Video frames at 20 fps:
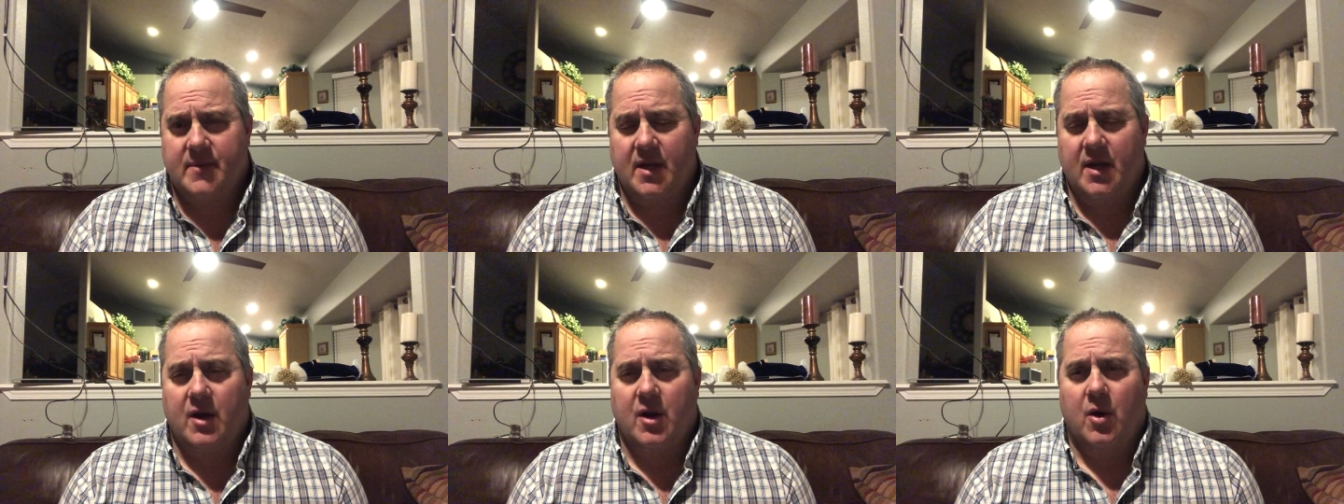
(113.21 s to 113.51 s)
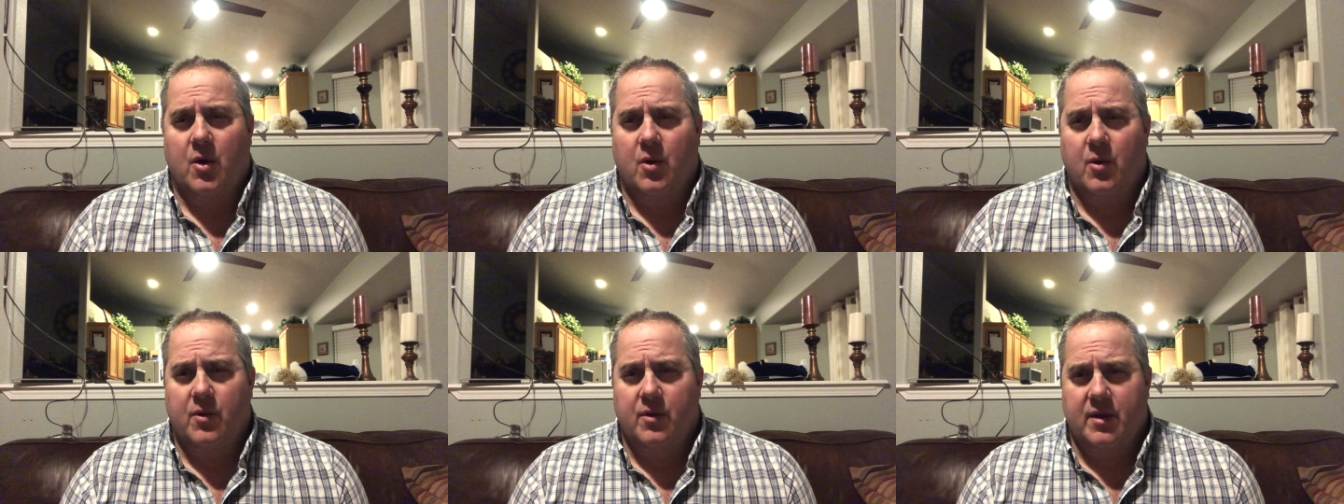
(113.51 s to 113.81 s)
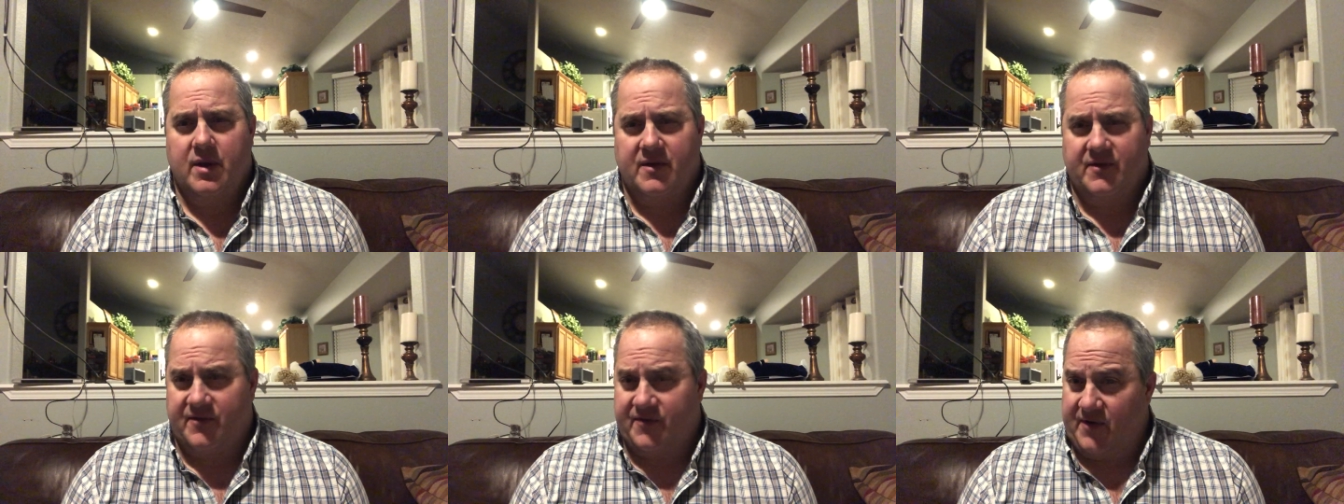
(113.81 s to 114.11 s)
you know,
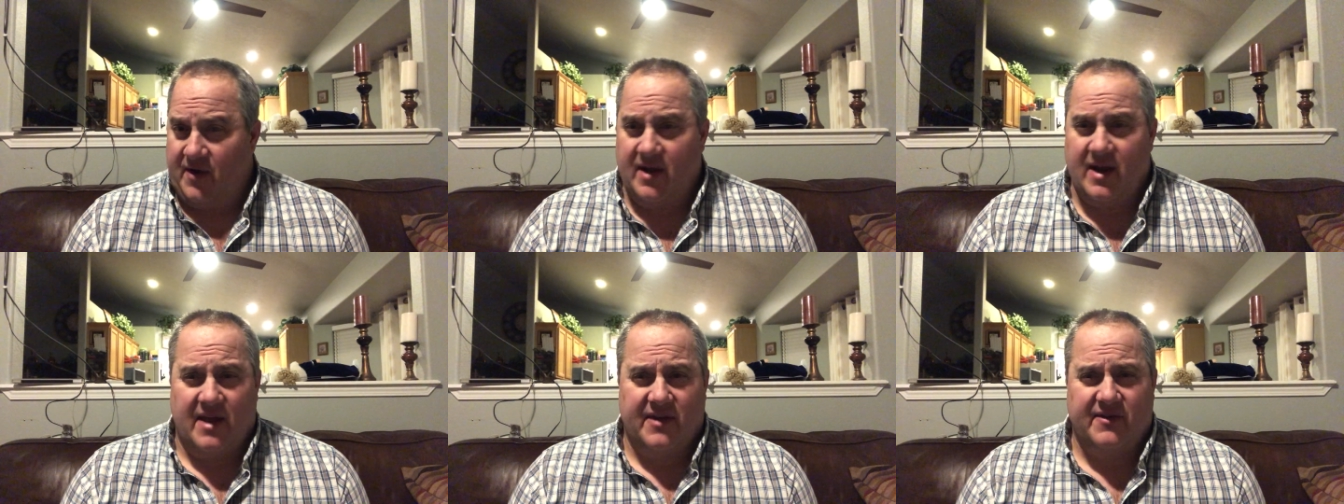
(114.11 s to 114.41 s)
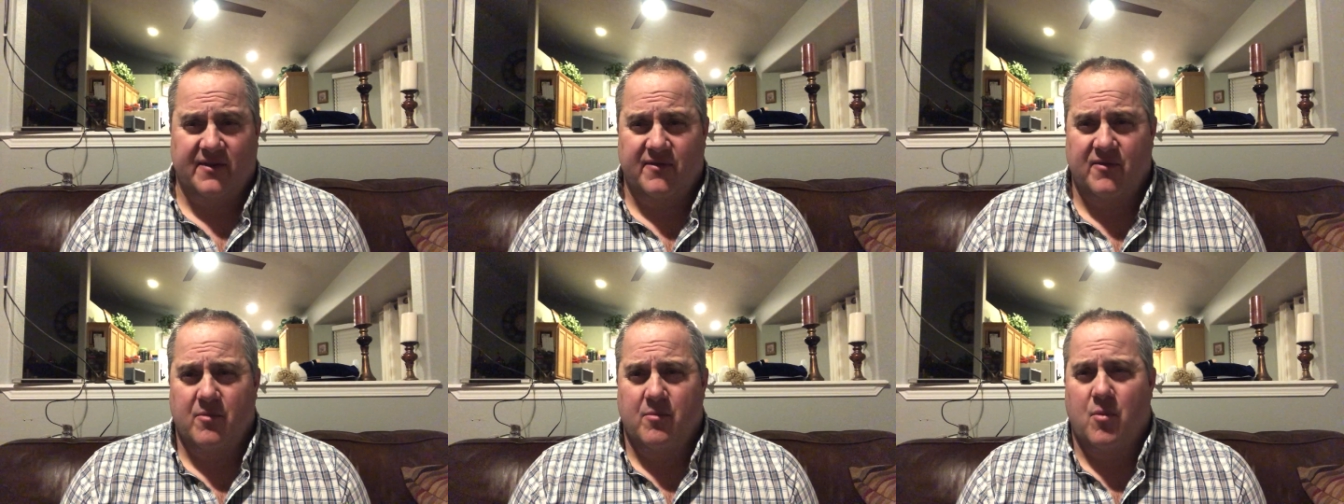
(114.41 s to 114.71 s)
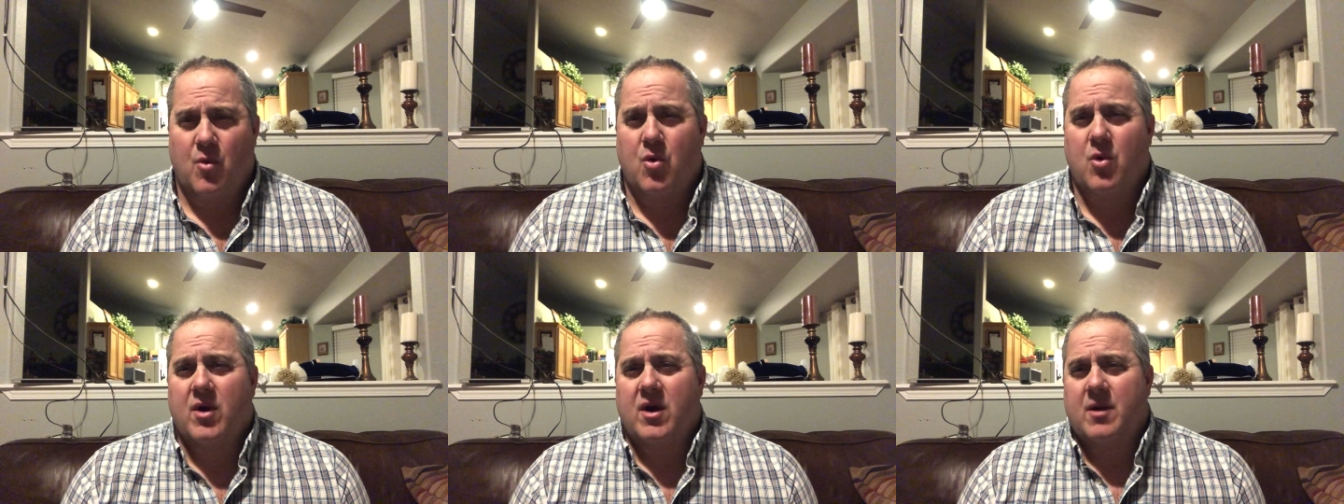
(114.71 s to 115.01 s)
his son has even
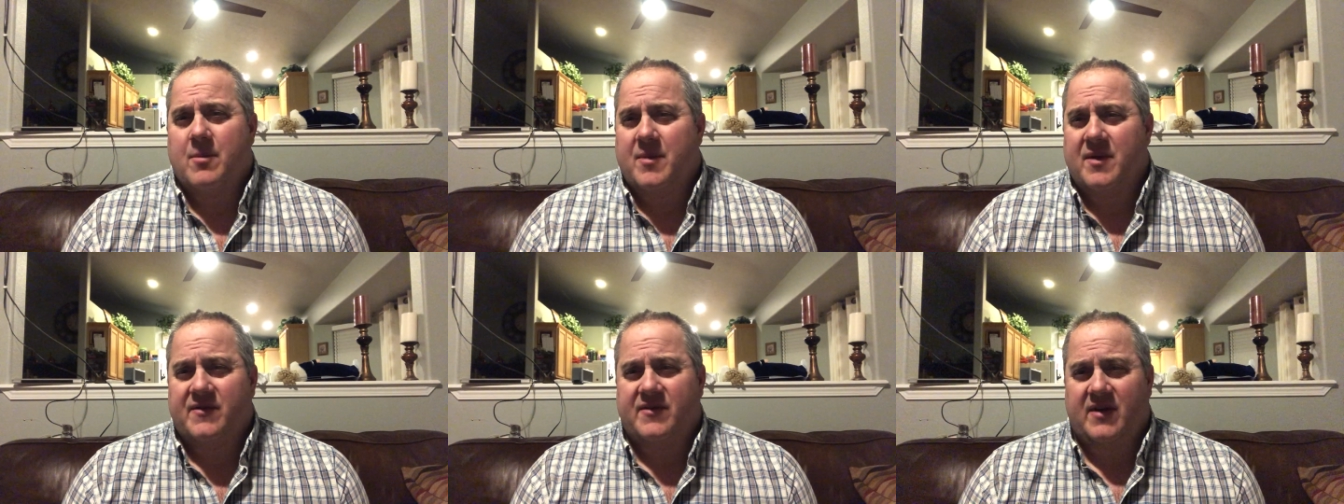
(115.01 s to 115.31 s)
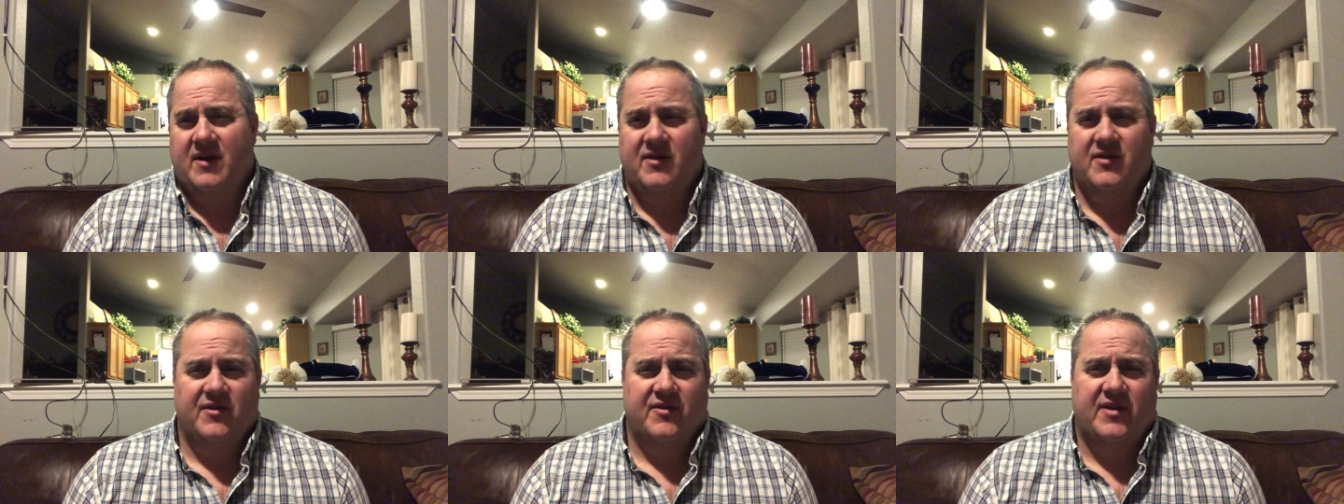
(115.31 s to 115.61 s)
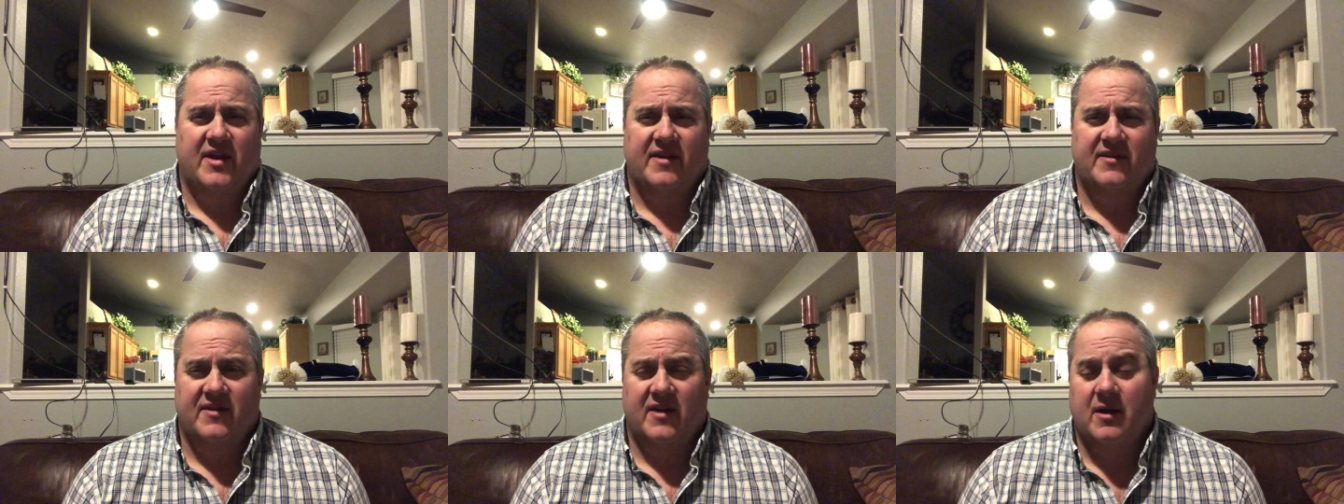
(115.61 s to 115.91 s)
more intimacy. He
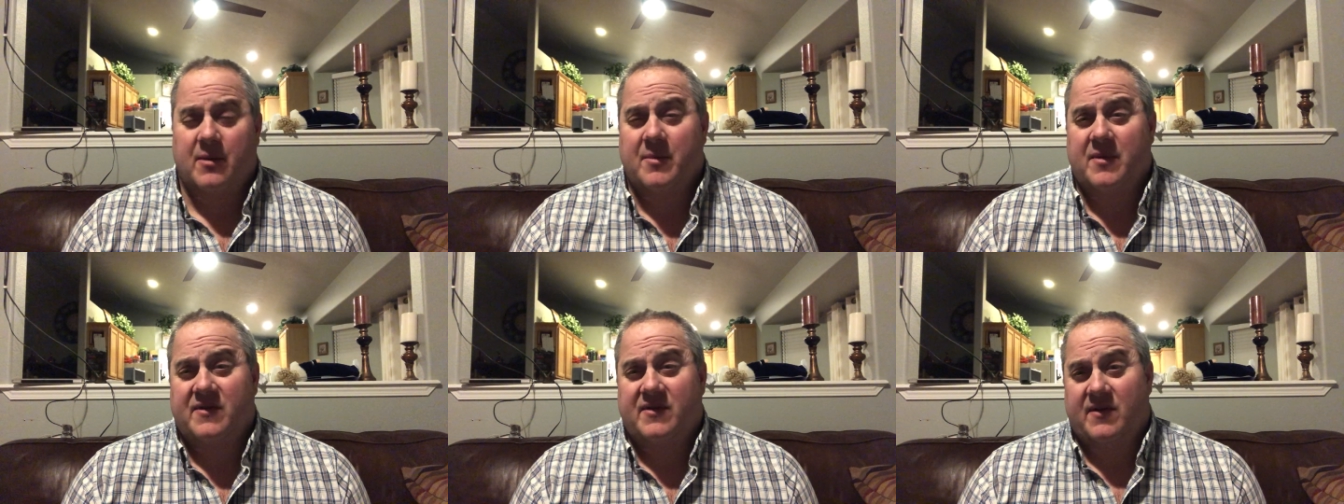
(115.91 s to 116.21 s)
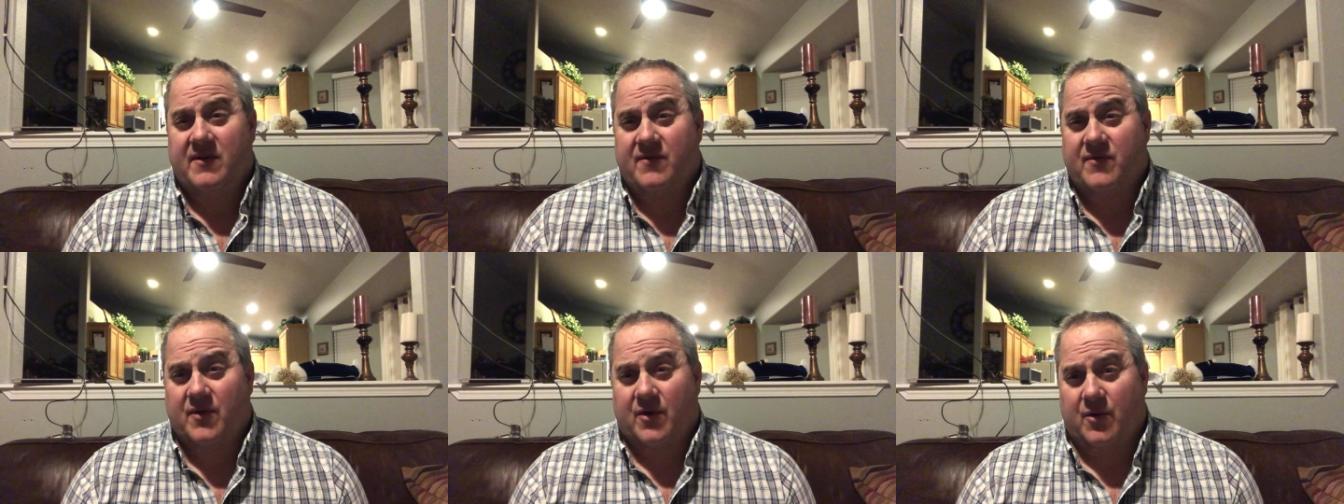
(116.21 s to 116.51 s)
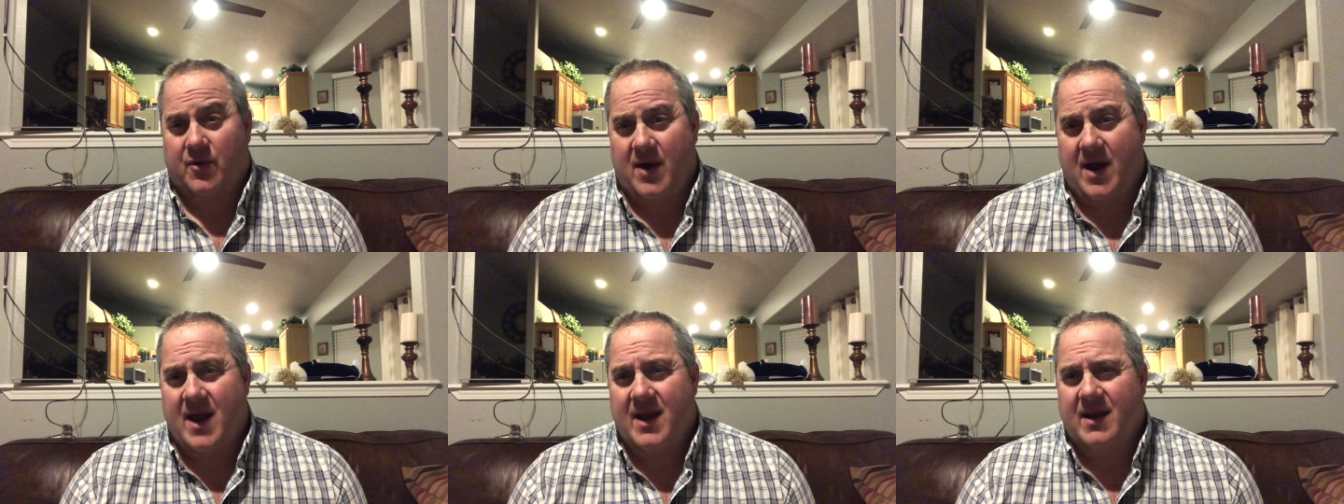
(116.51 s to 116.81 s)
just takes intimacy for
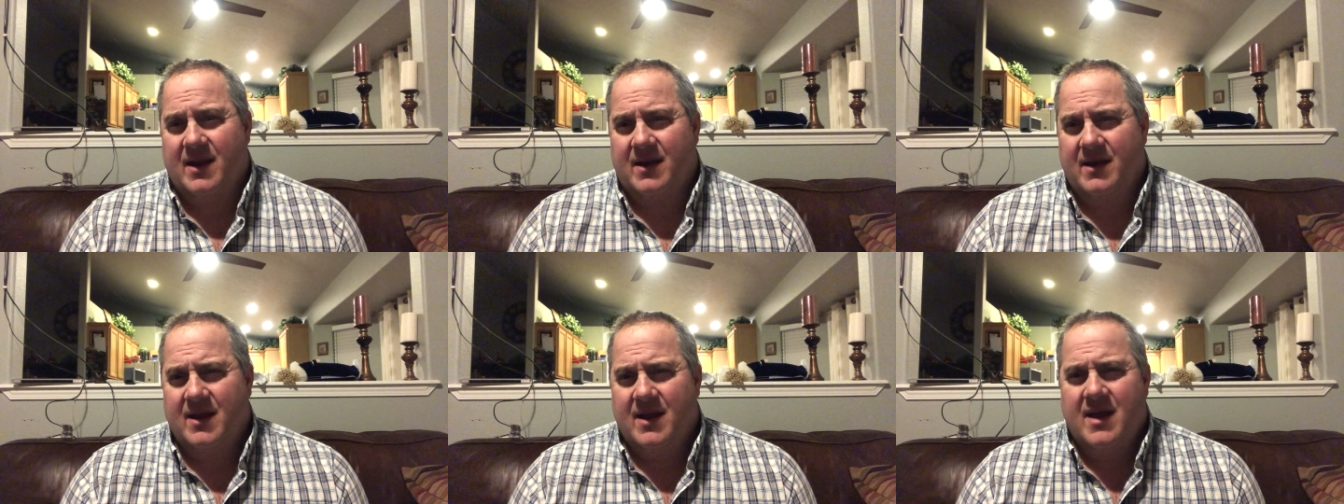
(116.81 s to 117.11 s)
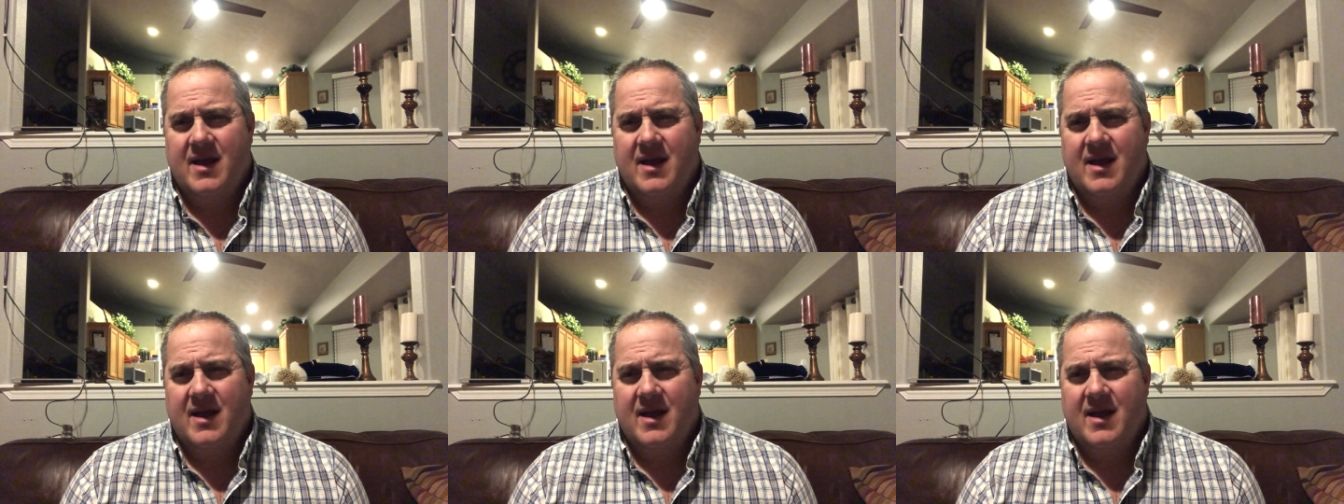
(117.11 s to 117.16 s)
granted.